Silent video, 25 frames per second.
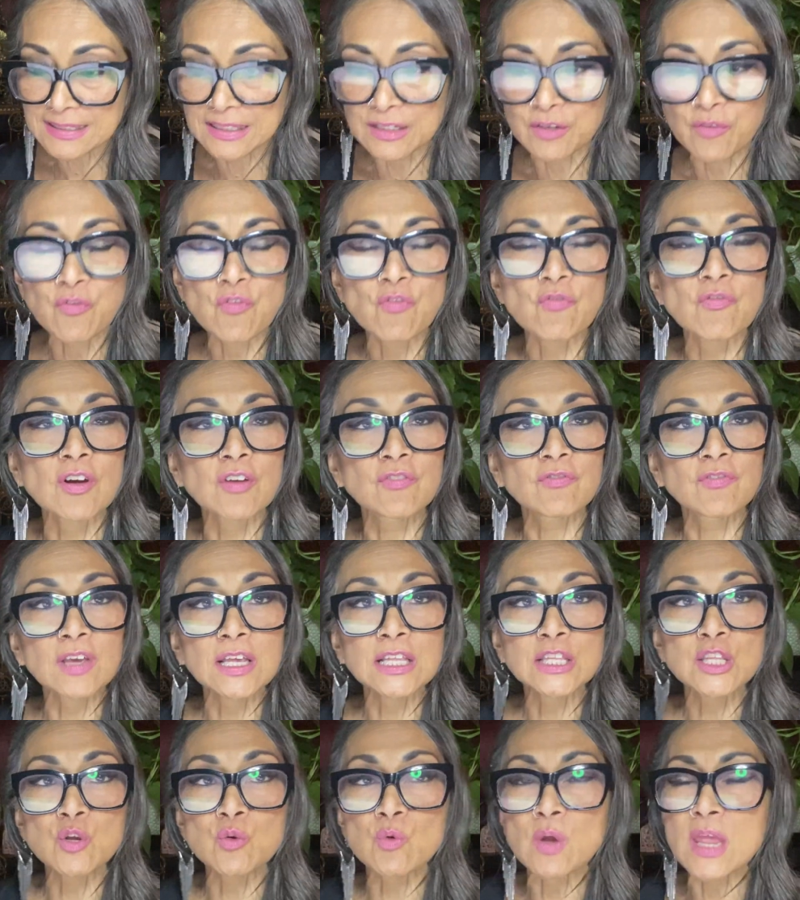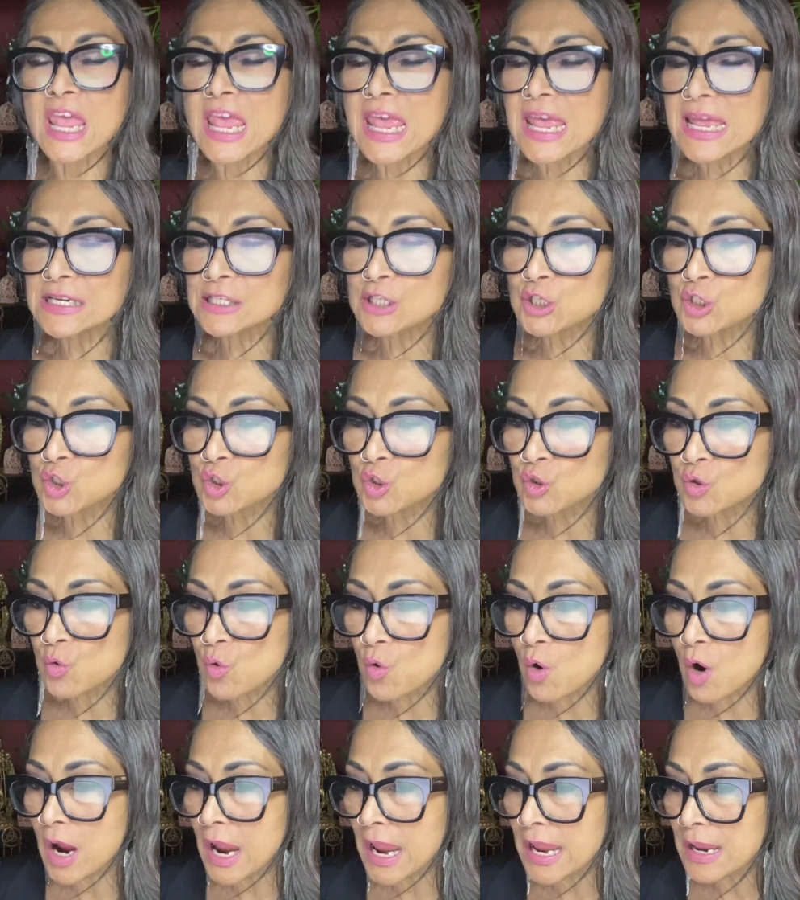And if you find value,
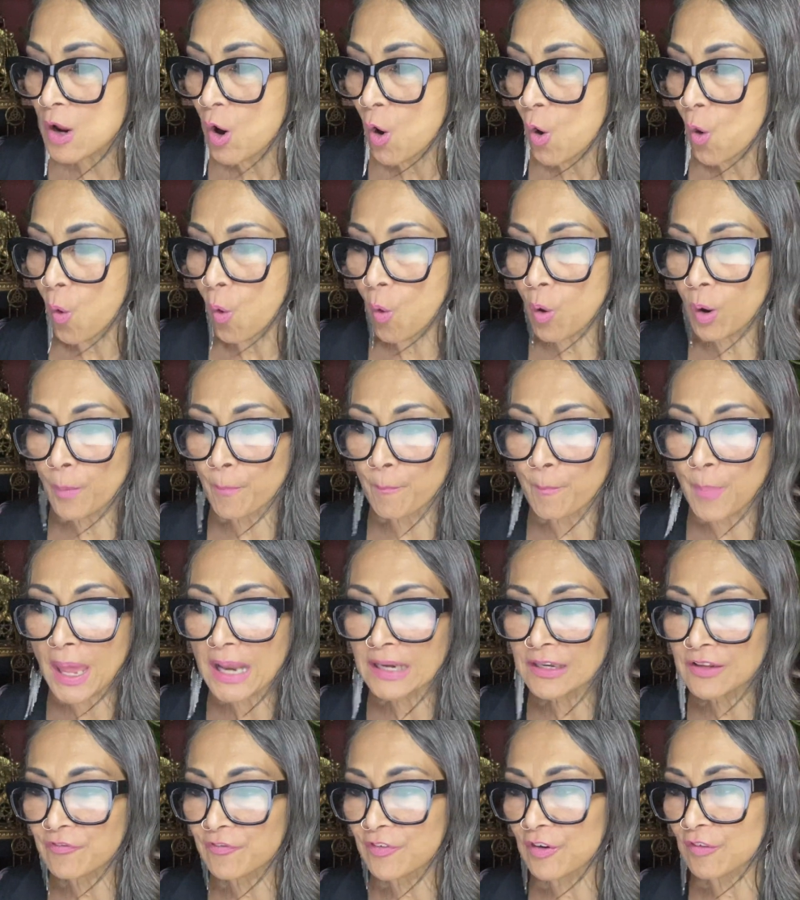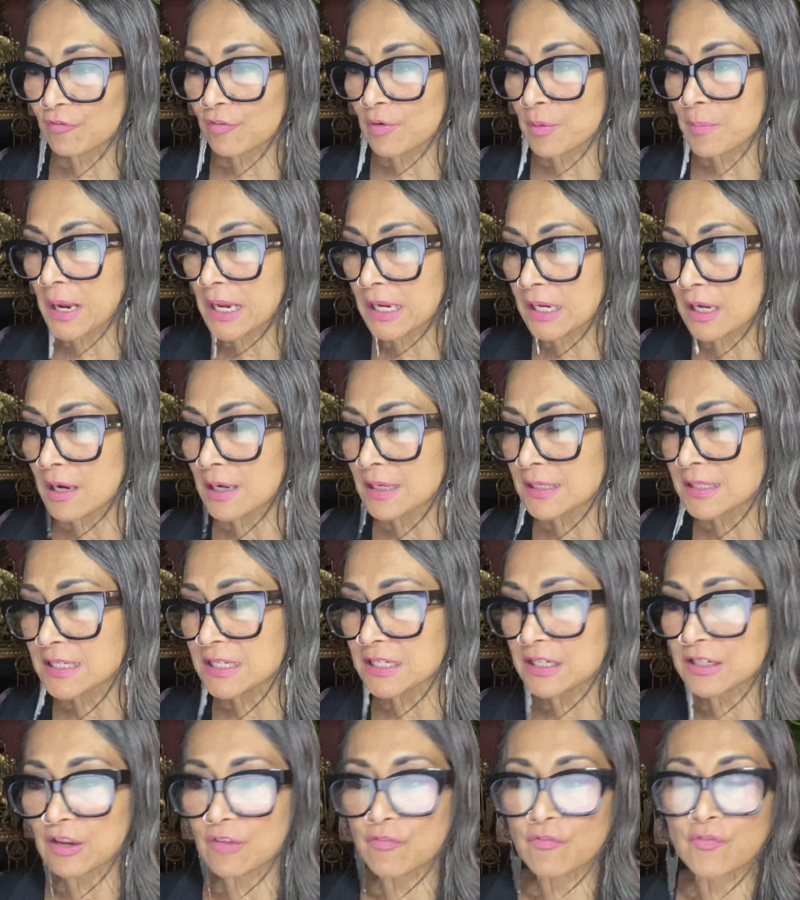enjoy, or benefit from my
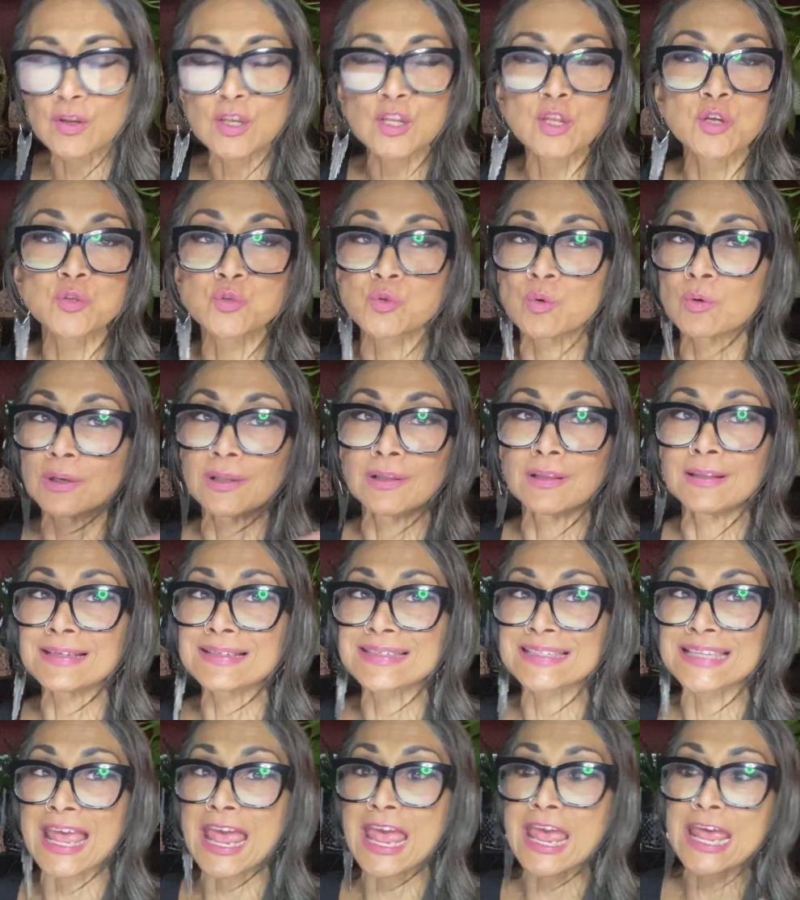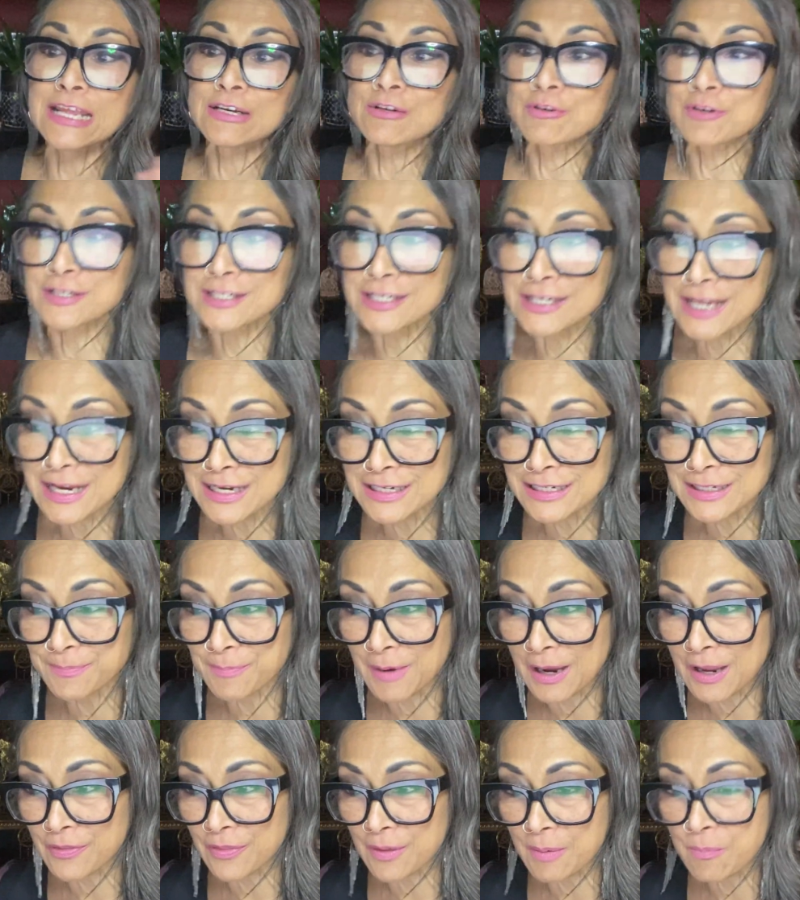content and videos, or at least entertained
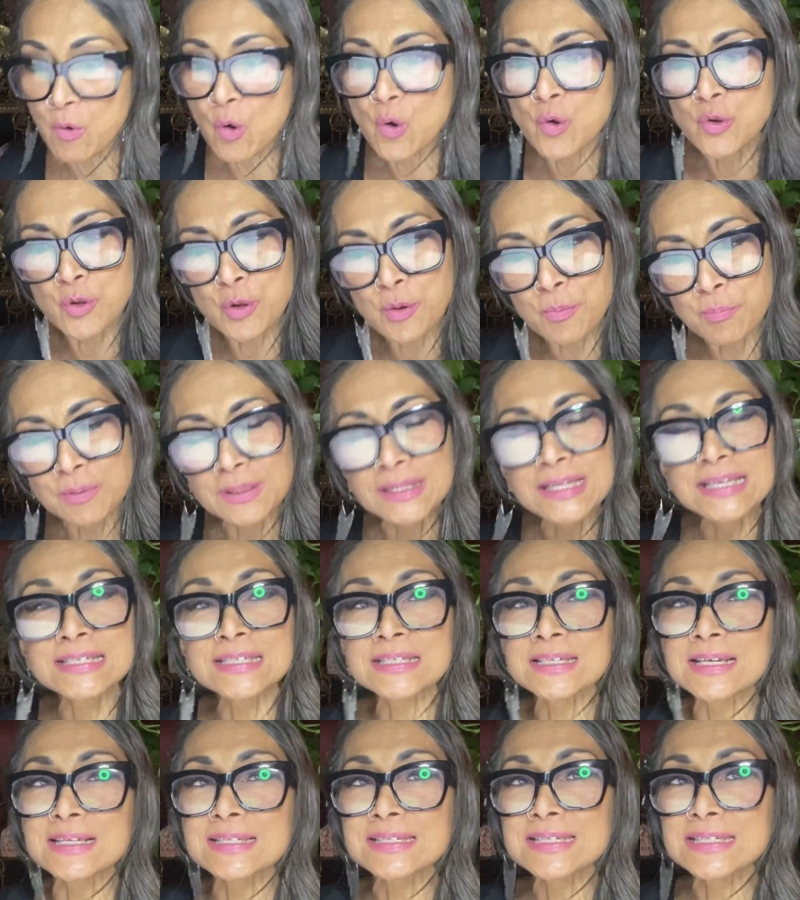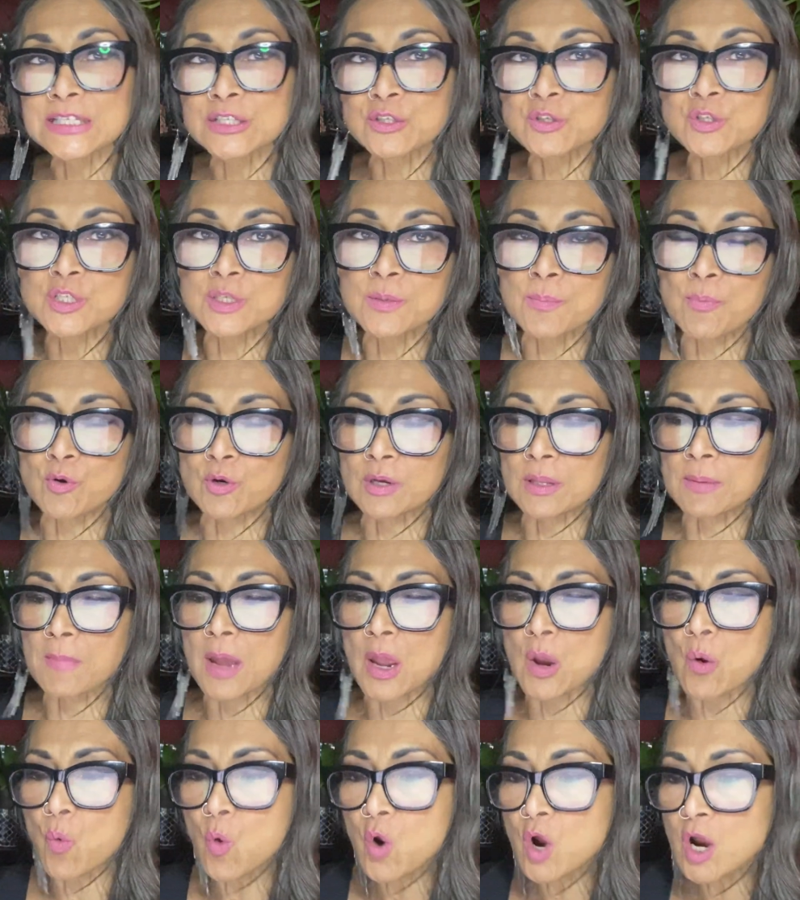by them, won't you please consider supporting
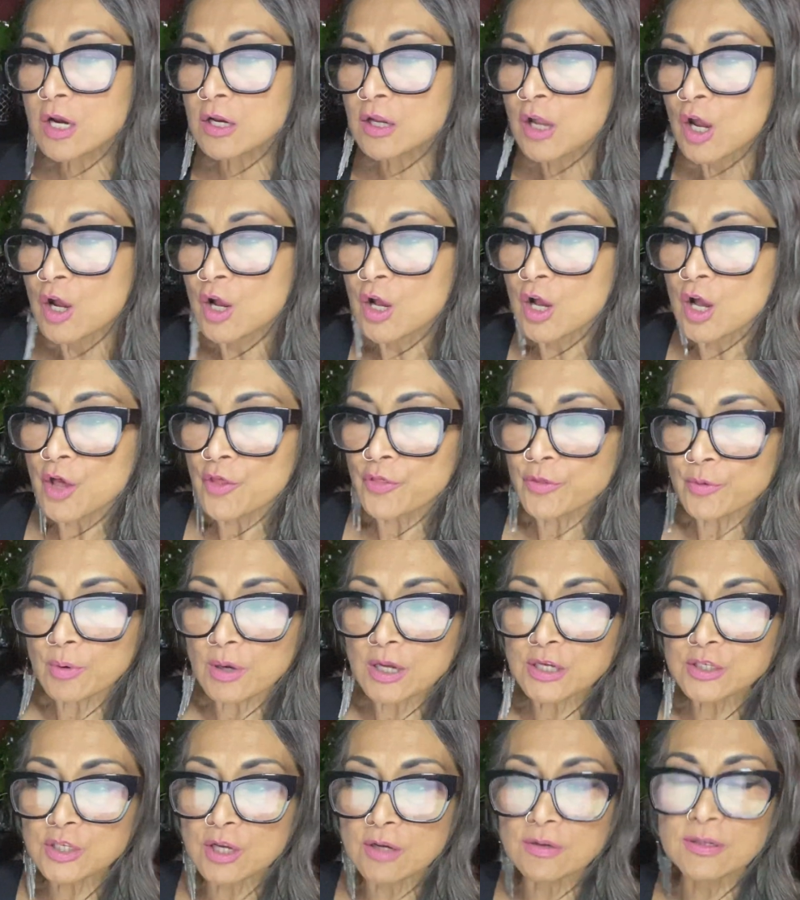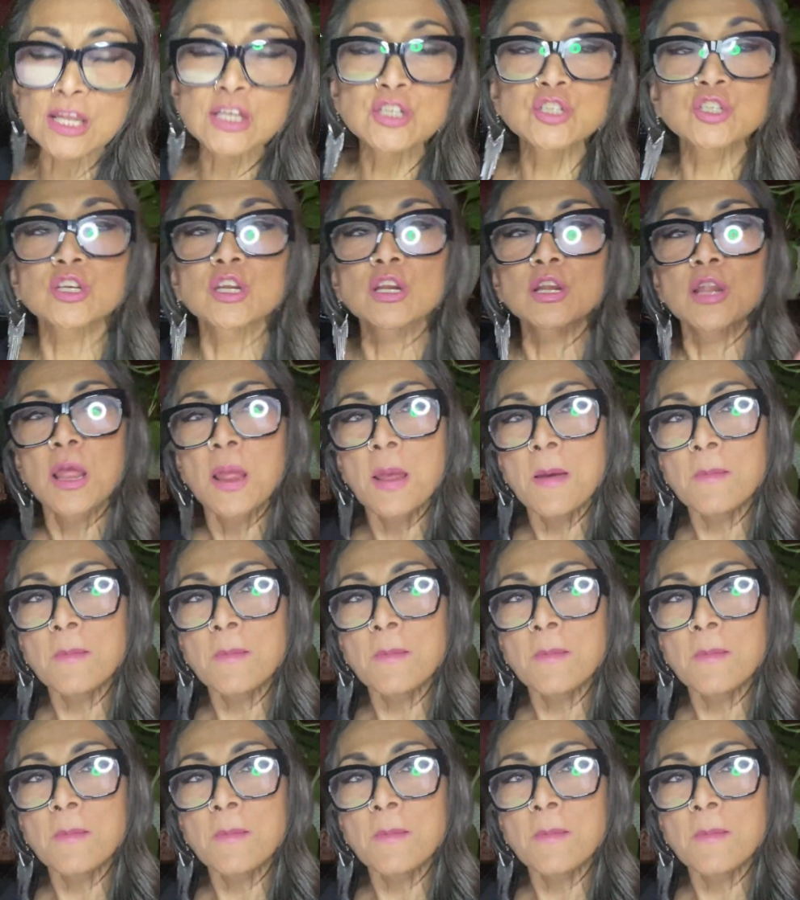my work through a donation?